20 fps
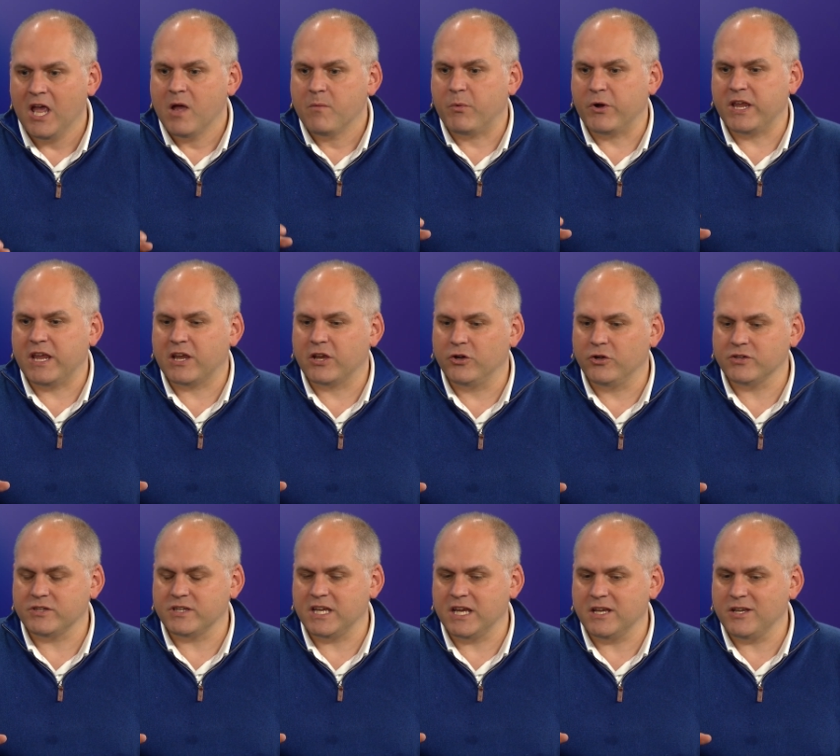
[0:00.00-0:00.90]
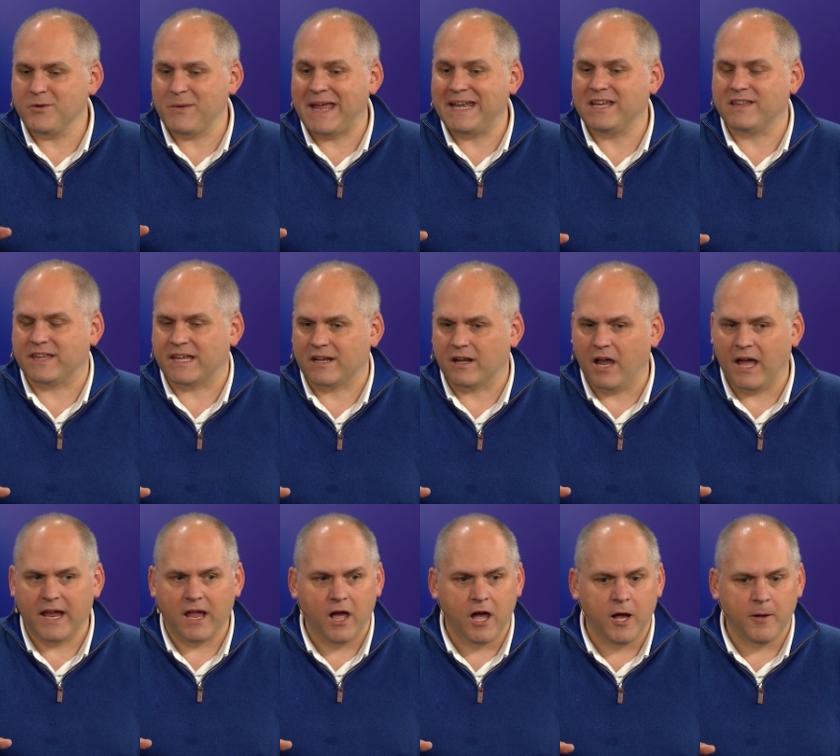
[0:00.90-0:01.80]
But you can also, you can do anything.
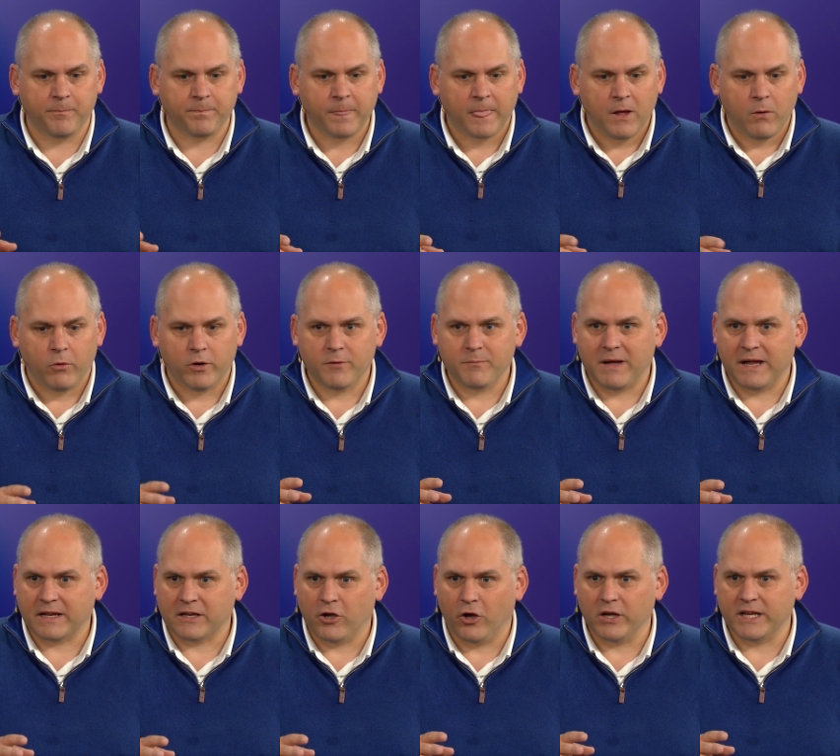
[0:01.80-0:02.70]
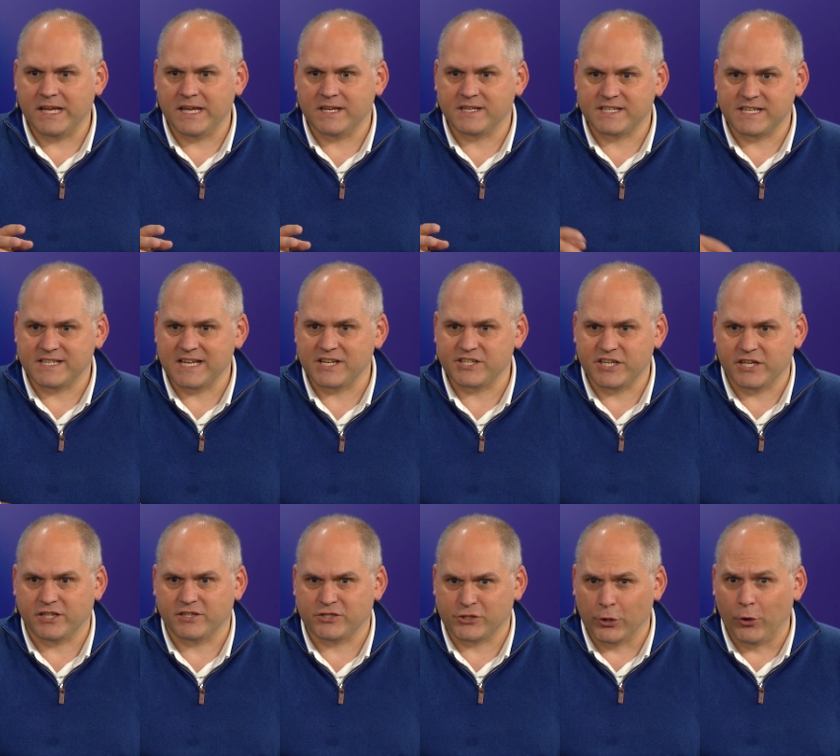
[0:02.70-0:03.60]
Like um, one of my colleagues is actually
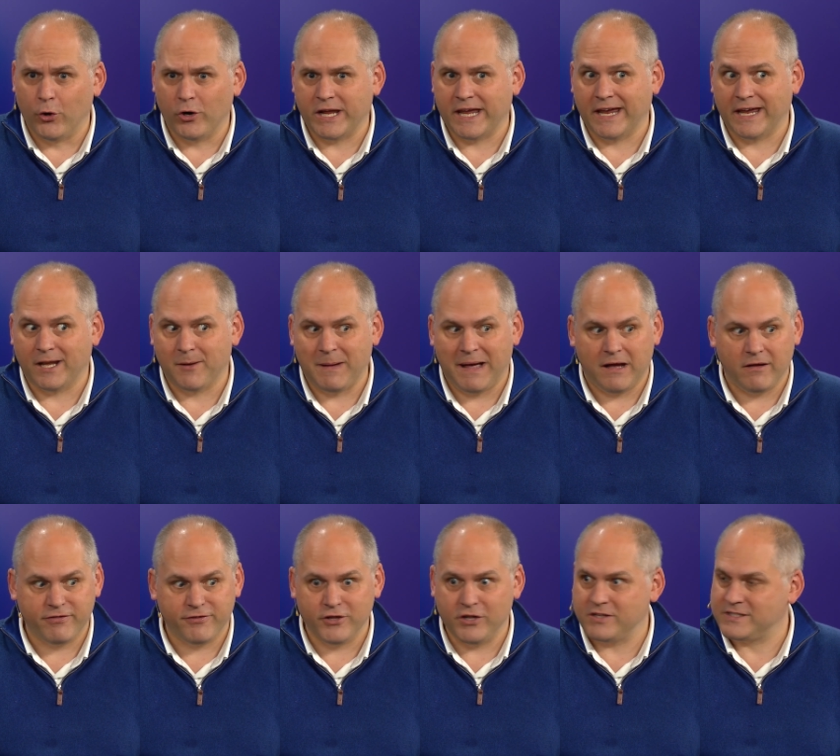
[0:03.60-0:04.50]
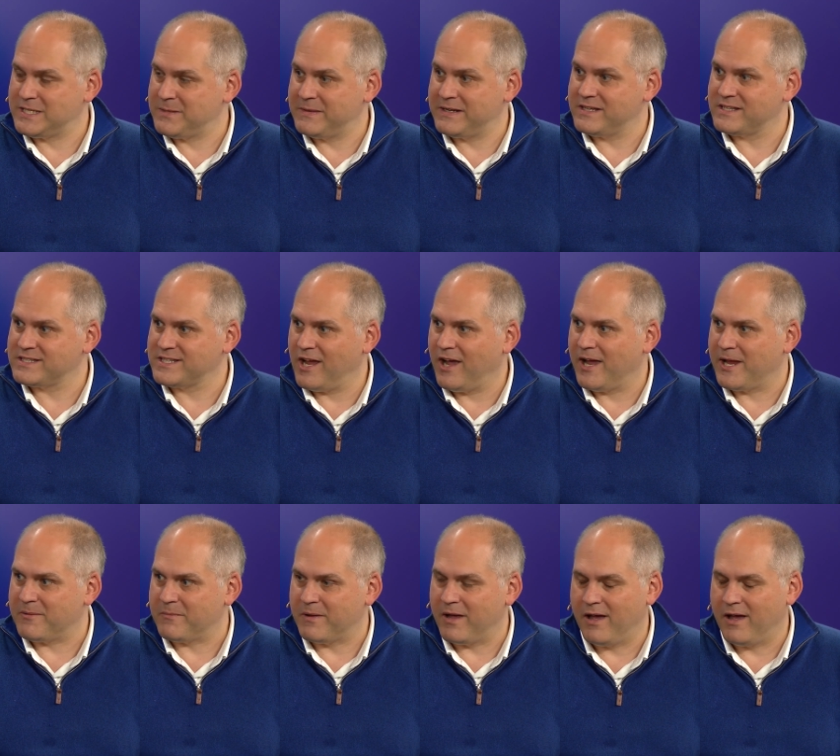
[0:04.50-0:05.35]
talking in about 30 minutes time.